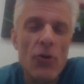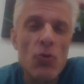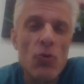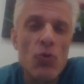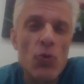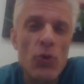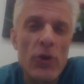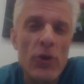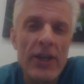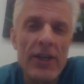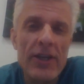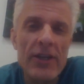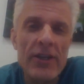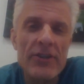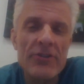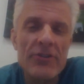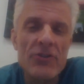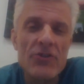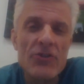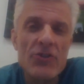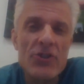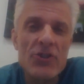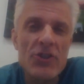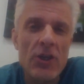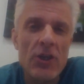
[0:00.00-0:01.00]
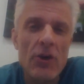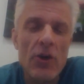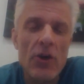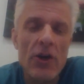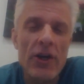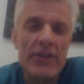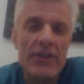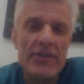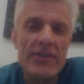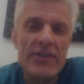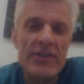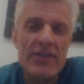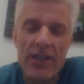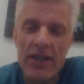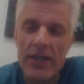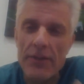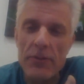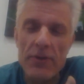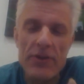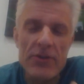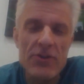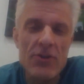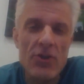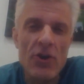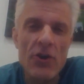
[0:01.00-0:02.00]
the readings and so on,
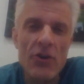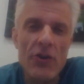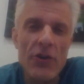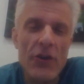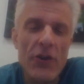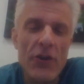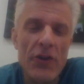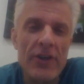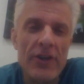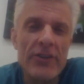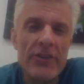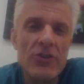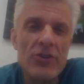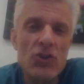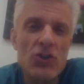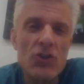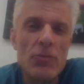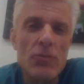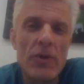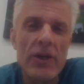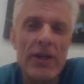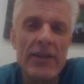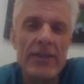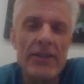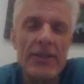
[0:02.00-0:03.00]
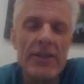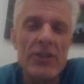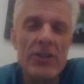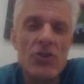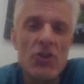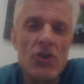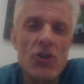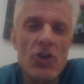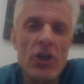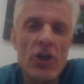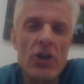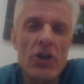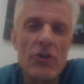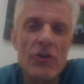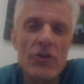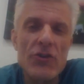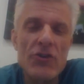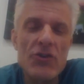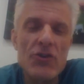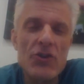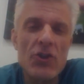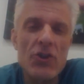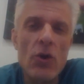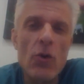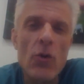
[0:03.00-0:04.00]
assignments, all the things that you might need to know, and
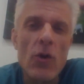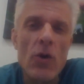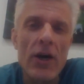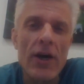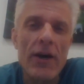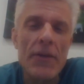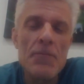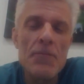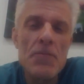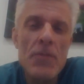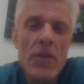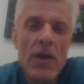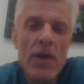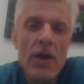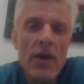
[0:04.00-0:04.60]
so on.